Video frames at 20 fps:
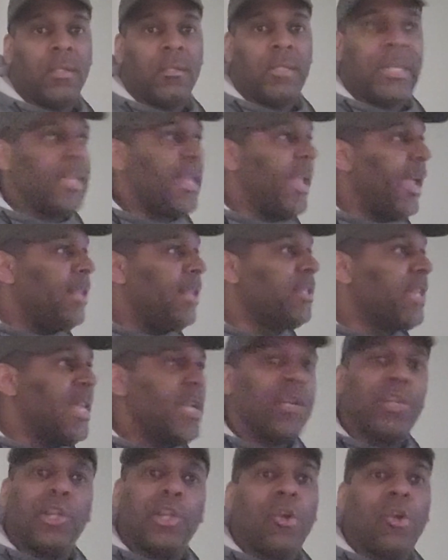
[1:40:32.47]
They can't
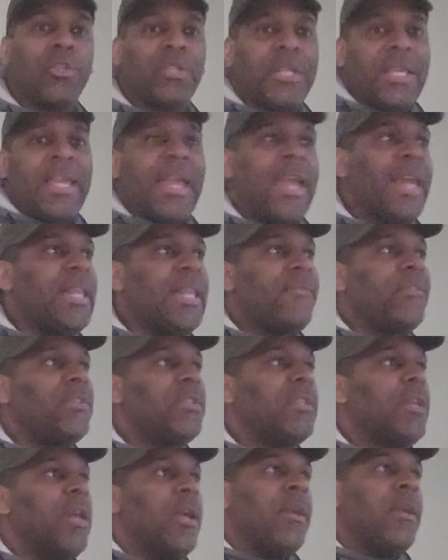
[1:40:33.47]
take a loss. They can't
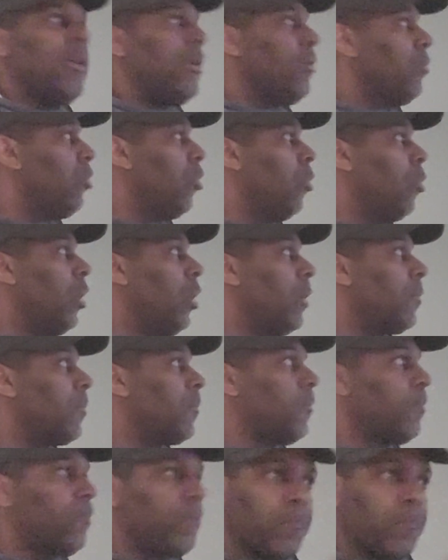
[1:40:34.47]
even... You know what?
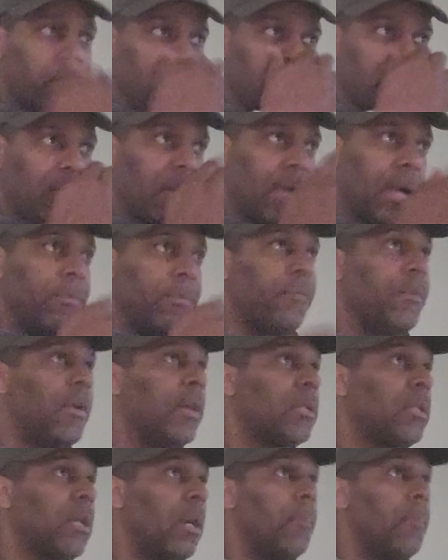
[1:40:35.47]
I
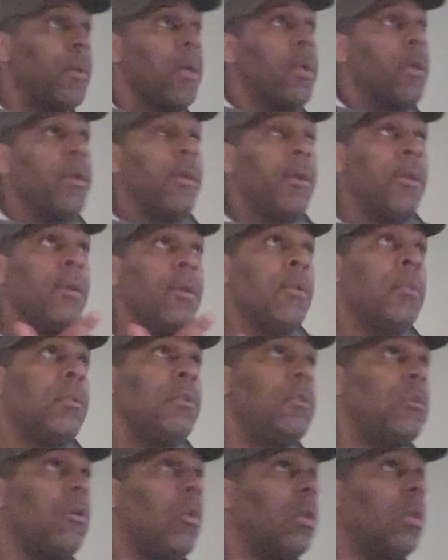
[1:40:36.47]
fucked up.
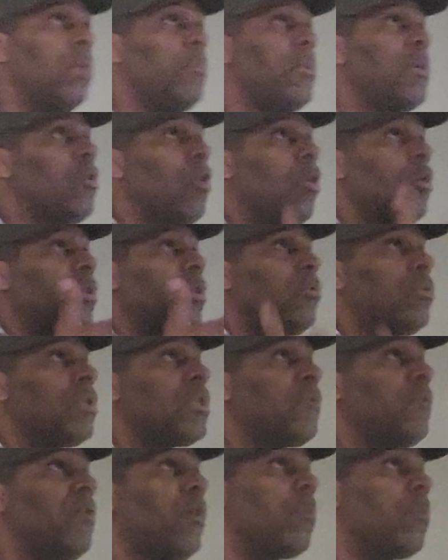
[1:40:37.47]
Yo, let me go do
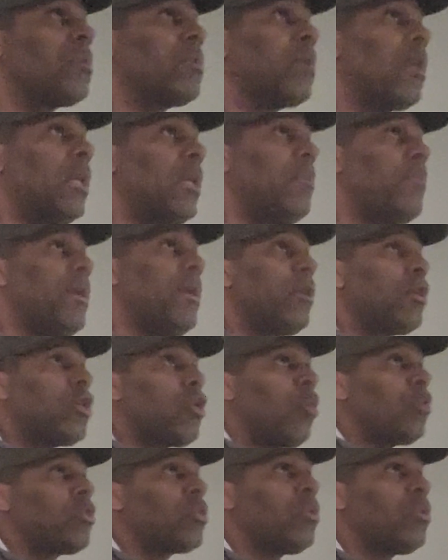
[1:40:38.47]
this film study. Me and the
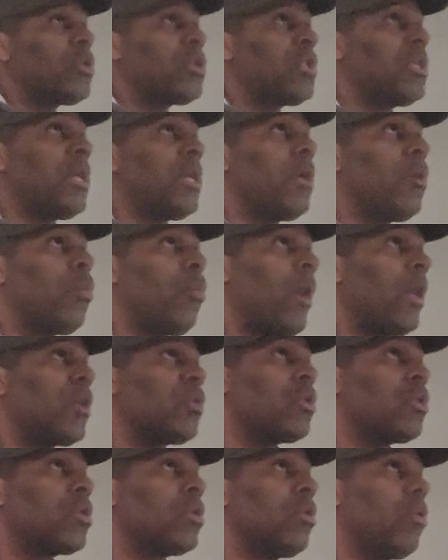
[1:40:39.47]
coach gonna sit here and
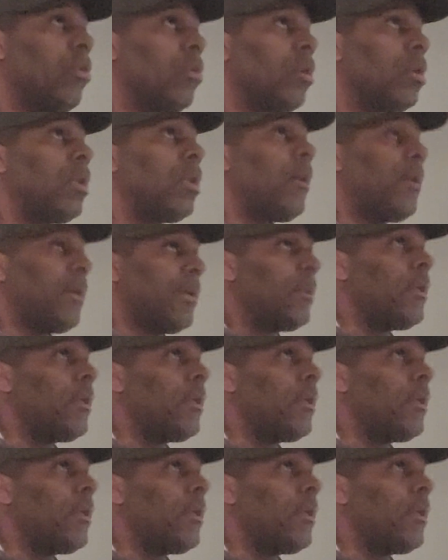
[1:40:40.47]
watch what's going on.